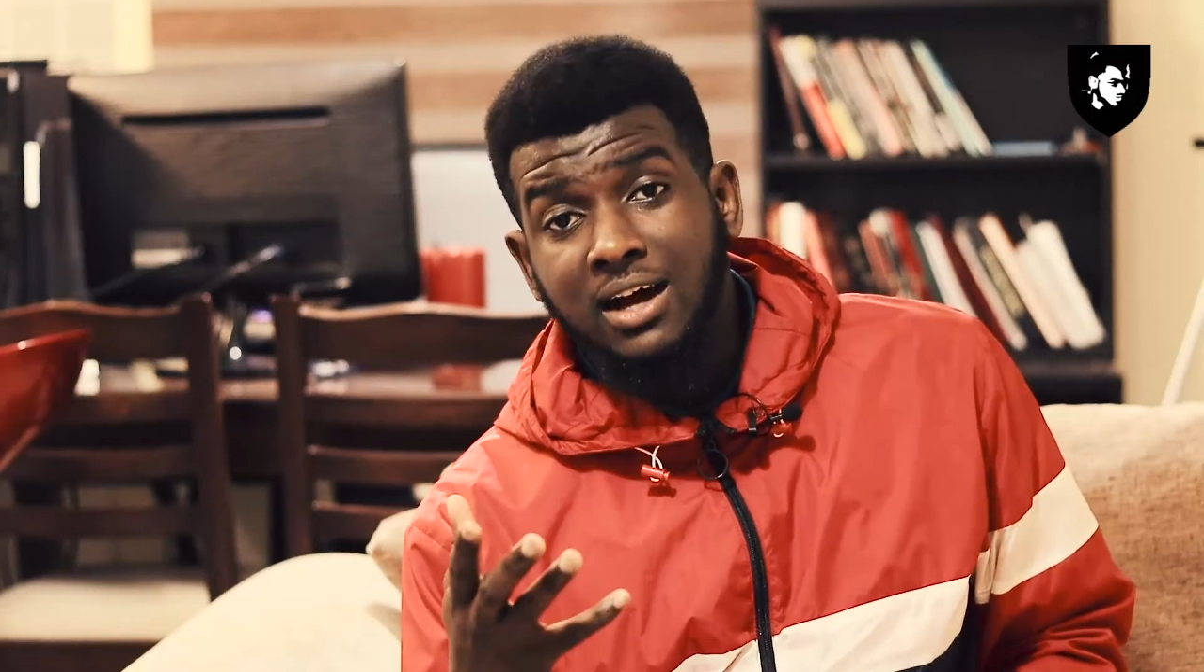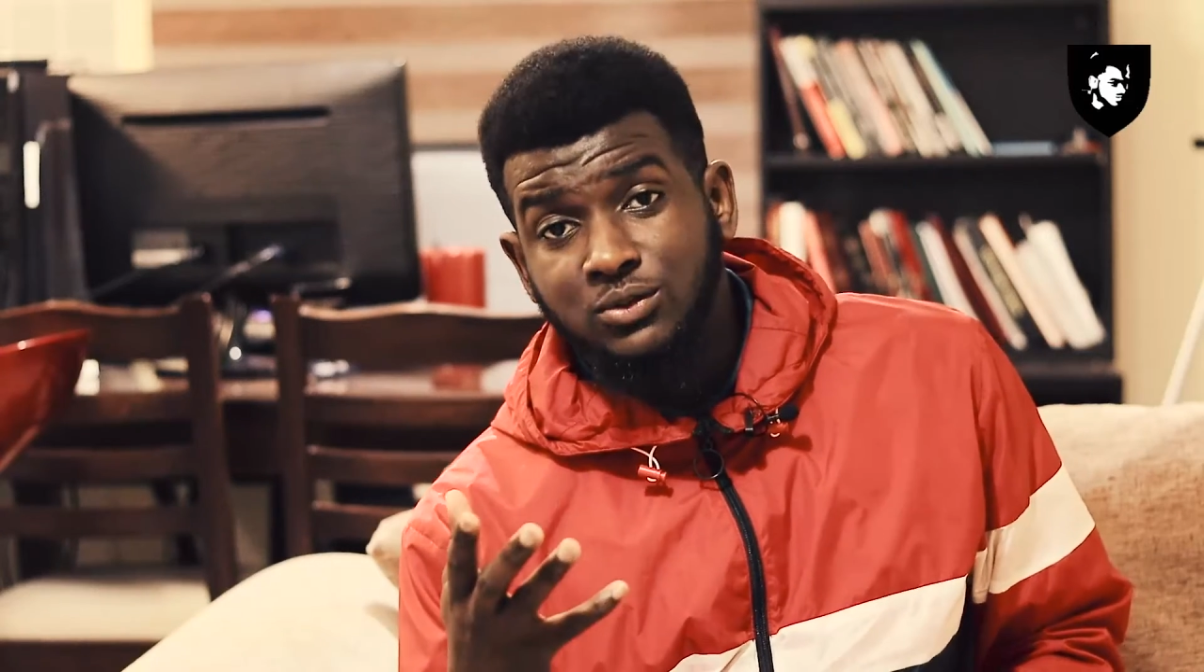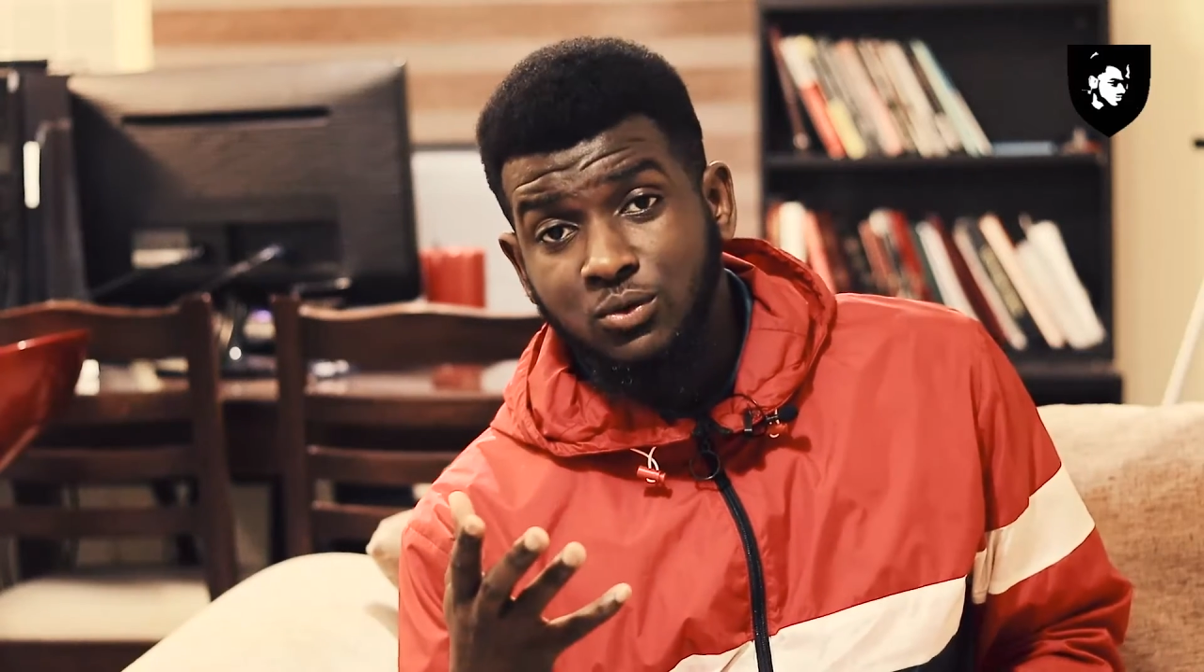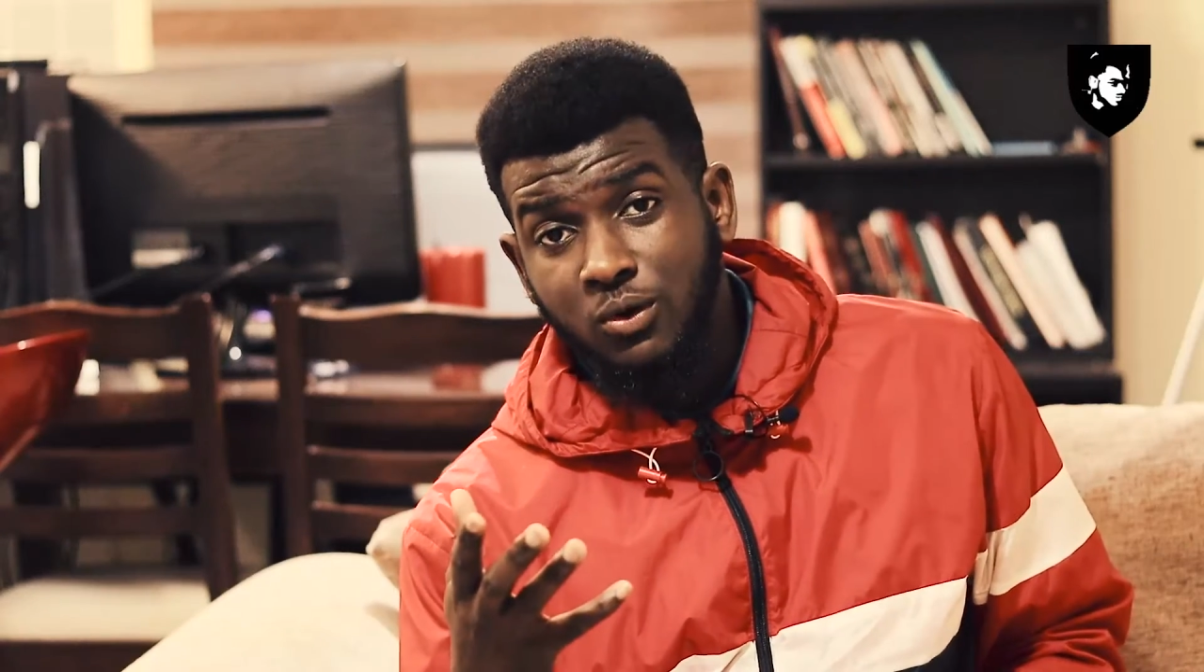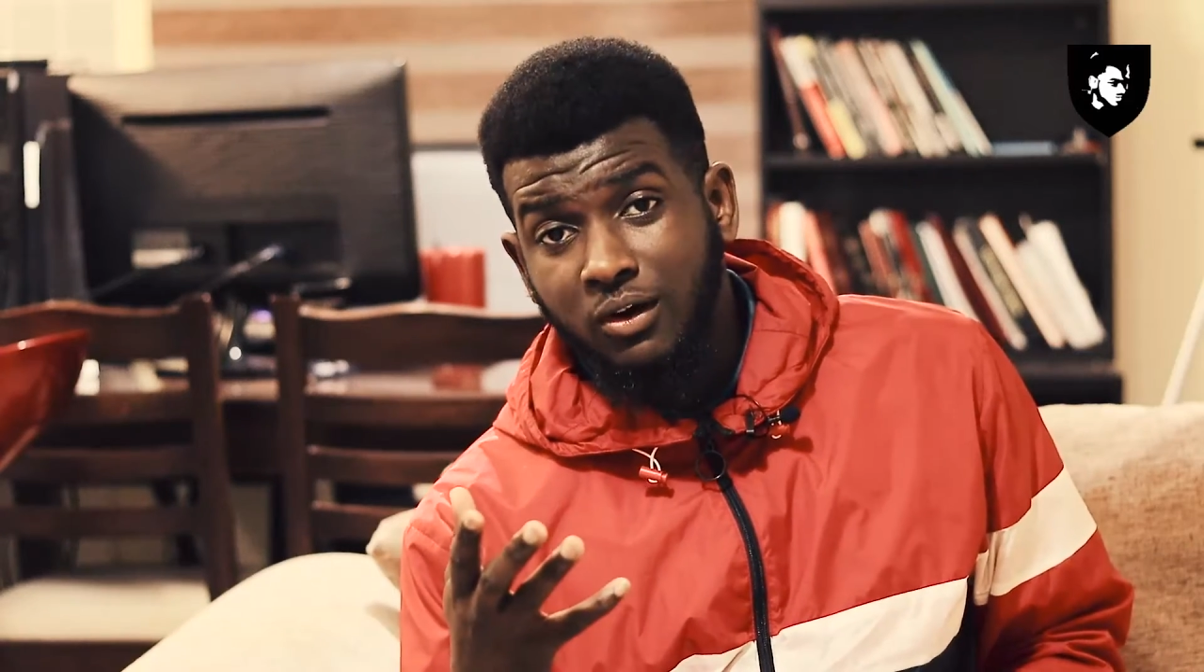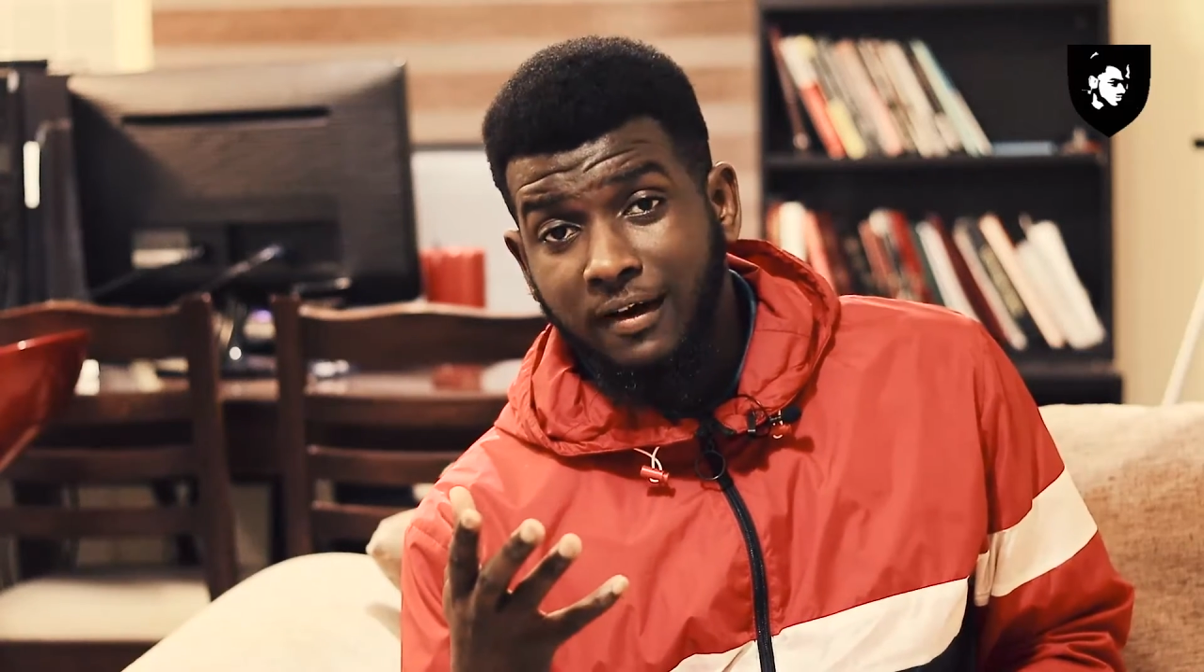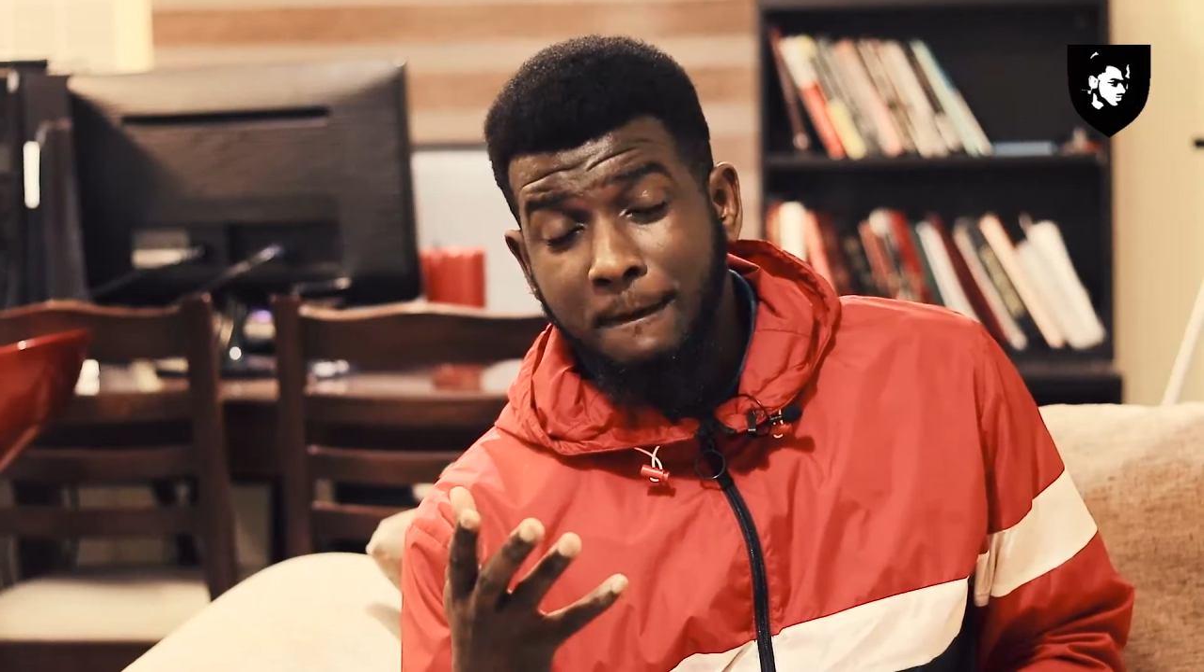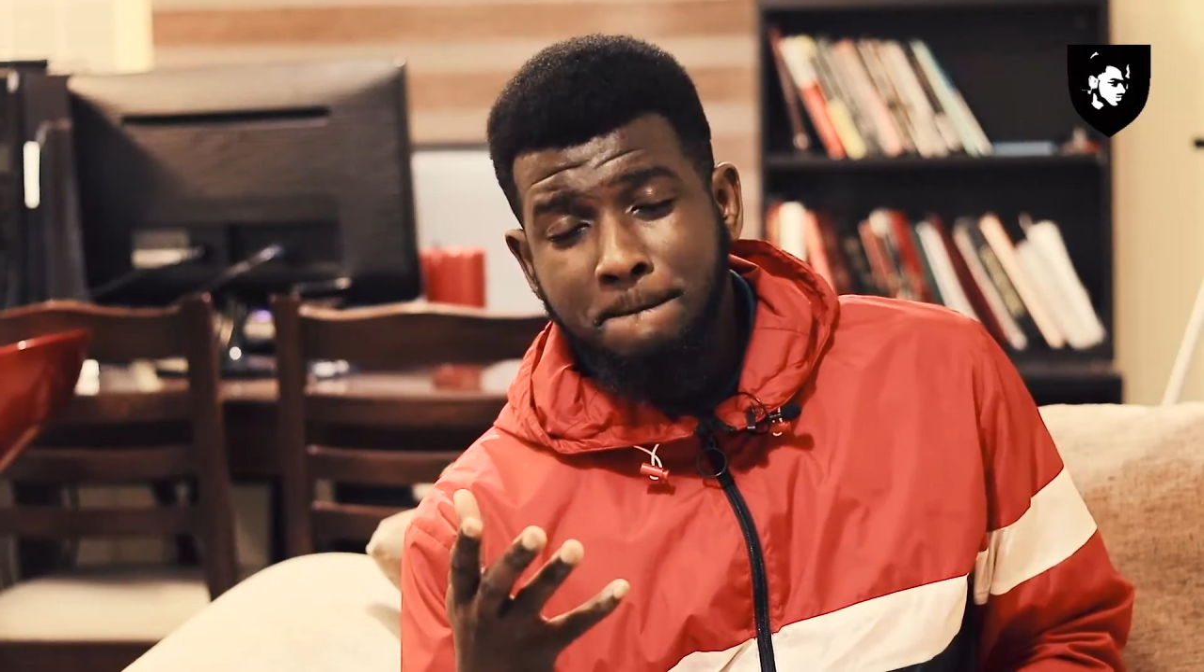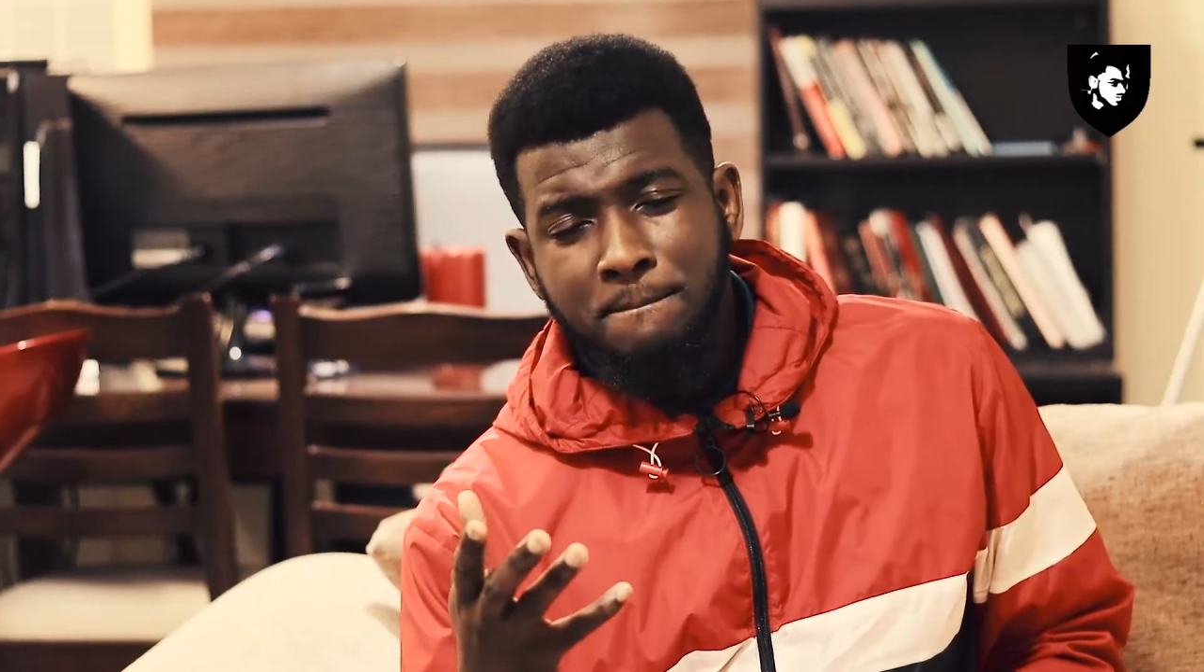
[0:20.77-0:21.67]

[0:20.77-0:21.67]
how to walk,